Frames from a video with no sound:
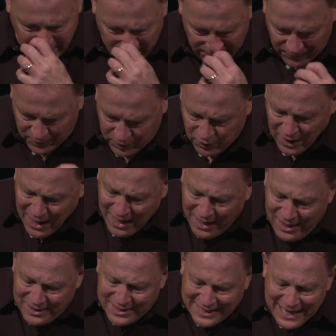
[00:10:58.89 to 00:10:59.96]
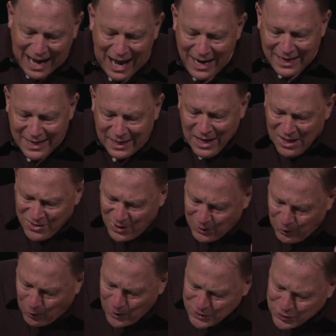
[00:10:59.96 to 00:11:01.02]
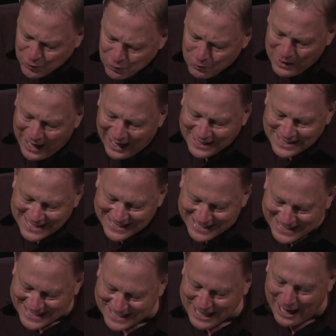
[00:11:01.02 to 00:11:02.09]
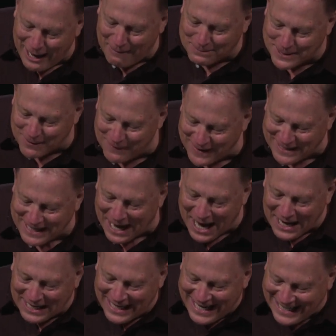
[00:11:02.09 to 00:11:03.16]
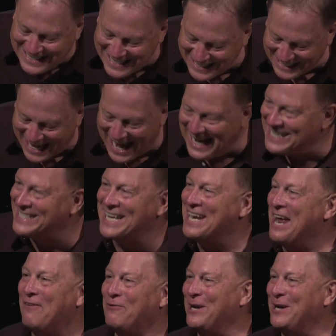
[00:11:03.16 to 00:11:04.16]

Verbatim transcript: to comfort you. He's guiding. The Lord directs the steps of the godly. He delights in